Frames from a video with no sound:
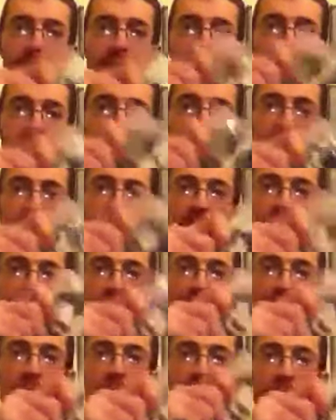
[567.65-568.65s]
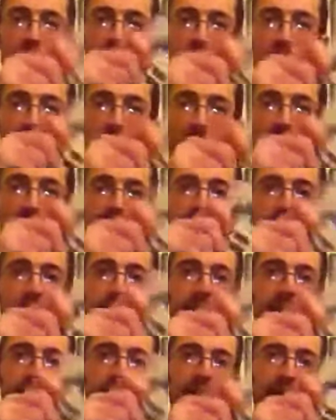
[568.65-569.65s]
a minute. I always
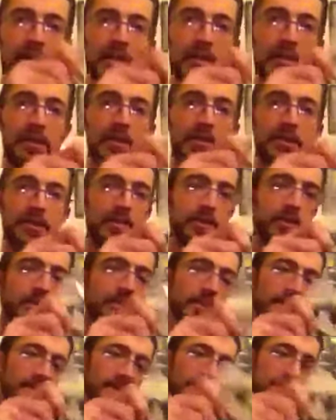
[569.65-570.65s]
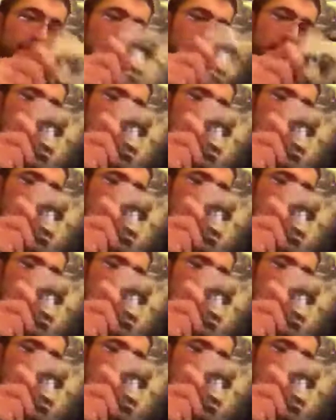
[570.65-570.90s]
turn it like this because